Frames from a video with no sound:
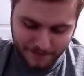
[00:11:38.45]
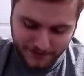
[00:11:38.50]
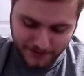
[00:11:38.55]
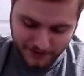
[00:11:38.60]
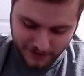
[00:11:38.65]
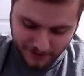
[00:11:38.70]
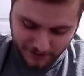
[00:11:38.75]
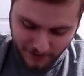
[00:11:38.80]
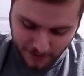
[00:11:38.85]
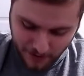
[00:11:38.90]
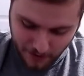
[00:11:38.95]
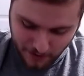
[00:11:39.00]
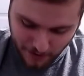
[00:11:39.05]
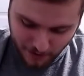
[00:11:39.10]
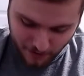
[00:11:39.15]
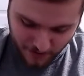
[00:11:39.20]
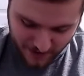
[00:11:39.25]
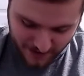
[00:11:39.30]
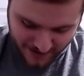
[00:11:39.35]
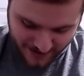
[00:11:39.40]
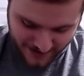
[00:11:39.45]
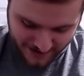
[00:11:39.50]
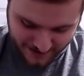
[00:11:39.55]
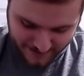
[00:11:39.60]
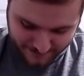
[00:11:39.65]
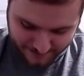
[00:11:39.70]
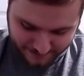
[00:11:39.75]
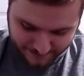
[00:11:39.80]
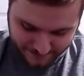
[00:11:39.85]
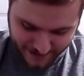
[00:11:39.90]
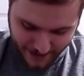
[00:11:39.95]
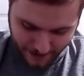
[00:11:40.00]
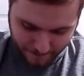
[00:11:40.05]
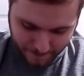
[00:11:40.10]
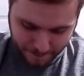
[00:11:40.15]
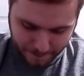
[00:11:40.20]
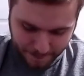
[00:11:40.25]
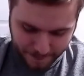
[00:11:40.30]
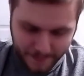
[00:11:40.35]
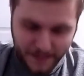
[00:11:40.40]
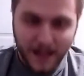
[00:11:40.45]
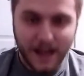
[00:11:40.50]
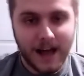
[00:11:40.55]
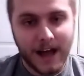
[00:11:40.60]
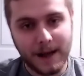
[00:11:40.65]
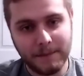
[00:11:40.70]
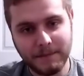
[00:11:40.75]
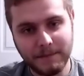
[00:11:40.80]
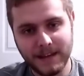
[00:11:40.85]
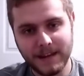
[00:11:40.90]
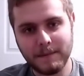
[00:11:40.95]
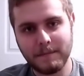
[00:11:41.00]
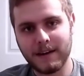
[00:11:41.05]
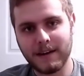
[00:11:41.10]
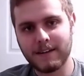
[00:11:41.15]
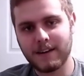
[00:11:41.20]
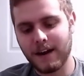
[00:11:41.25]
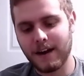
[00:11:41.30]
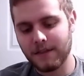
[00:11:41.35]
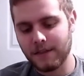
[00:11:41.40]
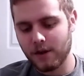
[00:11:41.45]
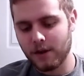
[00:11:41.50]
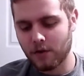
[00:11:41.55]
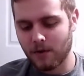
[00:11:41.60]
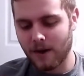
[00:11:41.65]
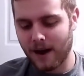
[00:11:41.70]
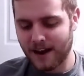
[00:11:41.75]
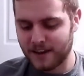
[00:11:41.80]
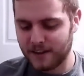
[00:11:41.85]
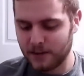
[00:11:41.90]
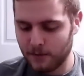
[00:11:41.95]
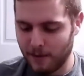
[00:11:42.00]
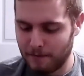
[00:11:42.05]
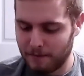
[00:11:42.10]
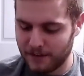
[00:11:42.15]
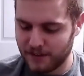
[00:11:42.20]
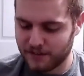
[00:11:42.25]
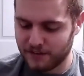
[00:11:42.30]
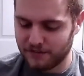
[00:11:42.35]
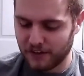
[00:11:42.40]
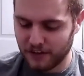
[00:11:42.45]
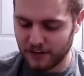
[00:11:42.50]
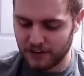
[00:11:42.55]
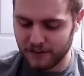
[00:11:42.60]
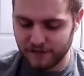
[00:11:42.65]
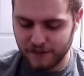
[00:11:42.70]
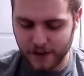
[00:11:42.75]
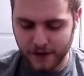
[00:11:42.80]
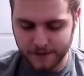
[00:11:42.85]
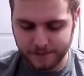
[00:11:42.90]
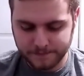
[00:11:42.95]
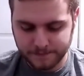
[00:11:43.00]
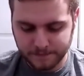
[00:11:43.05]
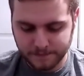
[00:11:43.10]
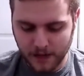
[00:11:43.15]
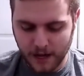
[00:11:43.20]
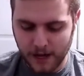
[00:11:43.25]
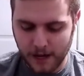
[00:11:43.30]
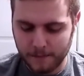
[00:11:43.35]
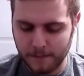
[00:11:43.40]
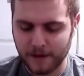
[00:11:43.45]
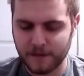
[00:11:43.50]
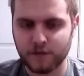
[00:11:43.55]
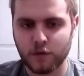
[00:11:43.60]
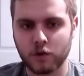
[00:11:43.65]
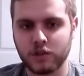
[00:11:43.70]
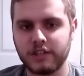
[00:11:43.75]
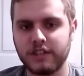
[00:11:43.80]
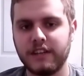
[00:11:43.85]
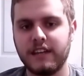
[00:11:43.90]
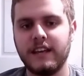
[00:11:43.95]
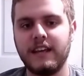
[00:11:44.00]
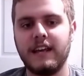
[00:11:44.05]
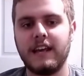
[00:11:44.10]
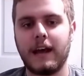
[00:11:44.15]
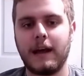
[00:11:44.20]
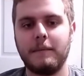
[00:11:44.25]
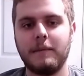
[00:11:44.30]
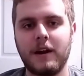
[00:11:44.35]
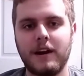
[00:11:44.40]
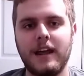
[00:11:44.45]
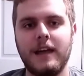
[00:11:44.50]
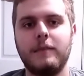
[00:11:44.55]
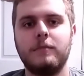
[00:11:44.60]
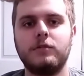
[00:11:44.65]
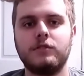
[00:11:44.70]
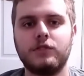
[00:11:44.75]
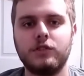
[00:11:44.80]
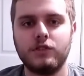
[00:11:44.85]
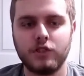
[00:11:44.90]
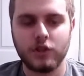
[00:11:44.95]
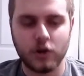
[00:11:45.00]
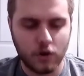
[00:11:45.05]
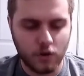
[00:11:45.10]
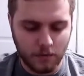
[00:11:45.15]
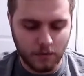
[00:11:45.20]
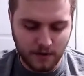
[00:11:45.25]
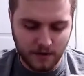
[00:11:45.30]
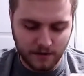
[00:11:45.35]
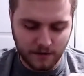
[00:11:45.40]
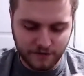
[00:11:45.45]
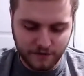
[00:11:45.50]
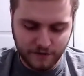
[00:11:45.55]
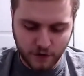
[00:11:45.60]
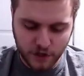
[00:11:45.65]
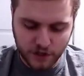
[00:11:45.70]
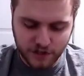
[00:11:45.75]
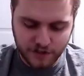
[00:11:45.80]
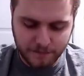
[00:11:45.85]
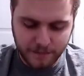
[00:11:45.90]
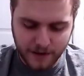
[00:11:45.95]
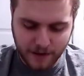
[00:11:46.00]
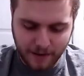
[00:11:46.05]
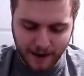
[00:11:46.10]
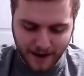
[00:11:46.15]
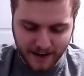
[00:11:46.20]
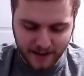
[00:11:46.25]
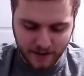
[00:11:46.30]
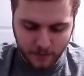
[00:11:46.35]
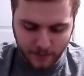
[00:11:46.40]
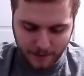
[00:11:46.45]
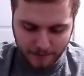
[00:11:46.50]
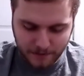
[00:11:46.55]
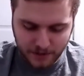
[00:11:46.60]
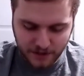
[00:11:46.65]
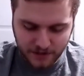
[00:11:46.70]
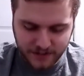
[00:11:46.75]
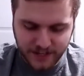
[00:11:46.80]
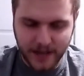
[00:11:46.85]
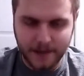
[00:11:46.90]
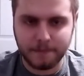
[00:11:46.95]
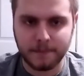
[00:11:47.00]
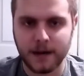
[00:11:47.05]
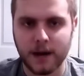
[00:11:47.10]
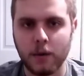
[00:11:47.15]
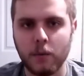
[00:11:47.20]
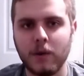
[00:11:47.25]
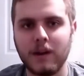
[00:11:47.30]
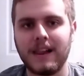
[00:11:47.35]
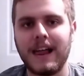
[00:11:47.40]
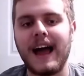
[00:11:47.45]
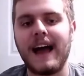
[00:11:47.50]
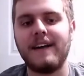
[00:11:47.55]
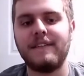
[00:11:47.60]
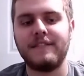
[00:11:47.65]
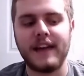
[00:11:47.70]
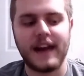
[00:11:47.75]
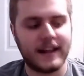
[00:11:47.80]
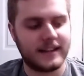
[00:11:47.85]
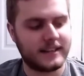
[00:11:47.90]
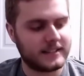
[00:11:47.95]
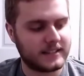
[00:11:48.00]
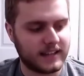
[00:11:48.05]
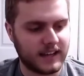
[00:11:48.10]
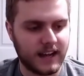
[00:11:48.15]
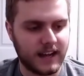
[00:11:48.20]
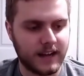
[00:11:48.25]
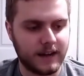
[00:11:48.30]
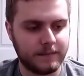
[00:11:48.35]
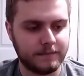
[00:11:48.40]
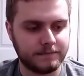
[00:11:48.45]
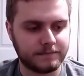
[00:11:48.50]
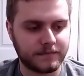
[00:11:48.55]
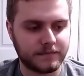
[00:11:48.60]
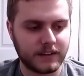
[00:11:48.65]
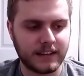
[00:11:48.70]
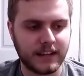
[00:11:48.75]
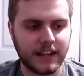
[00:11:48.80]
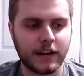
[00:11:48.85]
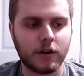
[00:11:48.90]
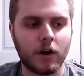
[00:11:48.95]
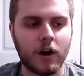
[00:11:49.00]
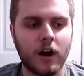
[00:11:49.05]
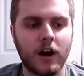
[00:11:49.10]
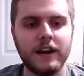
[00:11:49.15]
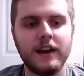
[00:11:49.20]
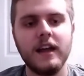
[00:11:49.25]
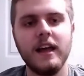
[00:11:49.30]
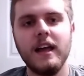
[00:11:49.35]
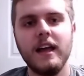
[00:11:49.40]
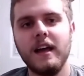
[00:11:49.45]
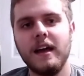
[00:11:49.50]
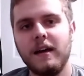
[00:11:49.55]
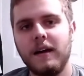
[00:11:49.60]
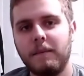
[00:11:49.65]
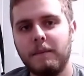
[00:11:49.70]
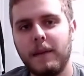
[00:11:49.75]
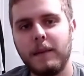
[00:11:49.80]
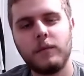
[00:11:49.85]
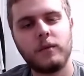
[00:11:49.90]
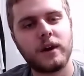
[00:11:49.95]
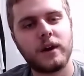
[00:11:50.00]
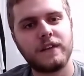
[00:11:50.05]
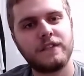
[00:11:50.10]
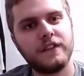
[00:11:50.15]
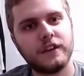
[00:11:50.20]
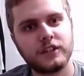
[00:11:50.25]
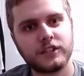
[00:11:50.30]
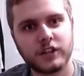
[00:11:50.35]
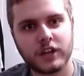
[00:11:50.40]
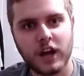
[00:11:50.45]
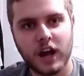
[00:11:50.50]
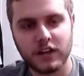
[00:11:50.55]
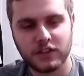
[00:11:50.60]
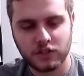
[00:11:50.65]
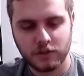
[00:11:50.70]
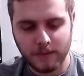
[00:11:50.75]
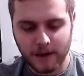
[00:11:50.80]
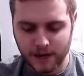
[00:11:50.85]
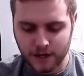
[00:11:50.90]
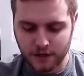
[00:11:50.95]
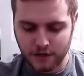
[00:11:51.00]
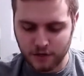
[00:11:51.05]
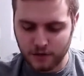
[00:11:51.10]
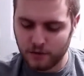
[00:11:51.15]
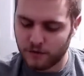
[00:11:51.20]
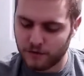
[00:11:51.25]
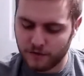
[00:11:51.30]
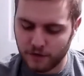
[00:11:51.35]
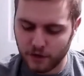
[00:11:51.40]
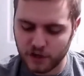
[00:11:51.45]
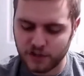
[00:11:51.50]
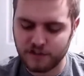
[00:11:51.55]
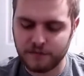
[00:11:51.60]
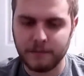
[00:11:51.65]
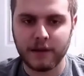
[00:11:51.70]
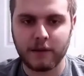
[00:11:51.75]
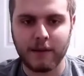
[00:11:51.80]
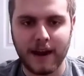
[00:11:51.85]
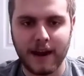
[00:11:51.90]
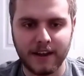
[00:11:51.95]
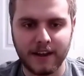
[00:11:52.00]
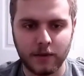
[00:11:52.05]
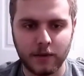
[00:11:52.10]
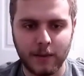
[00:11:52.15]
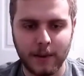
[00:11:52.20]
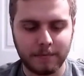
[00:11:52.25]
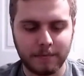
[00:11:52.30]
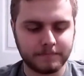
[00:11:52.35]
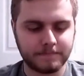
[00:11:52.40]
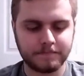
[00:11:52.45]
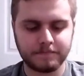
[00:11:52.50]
So yeah, I'm getting better at it though. Cracking the whip is fairly fun. Unfortunately, I'm not able to show footage of me cracking the whip just yet, but I will have that later on. Maybe when I finish the costume I can do footage of me cracking the whip.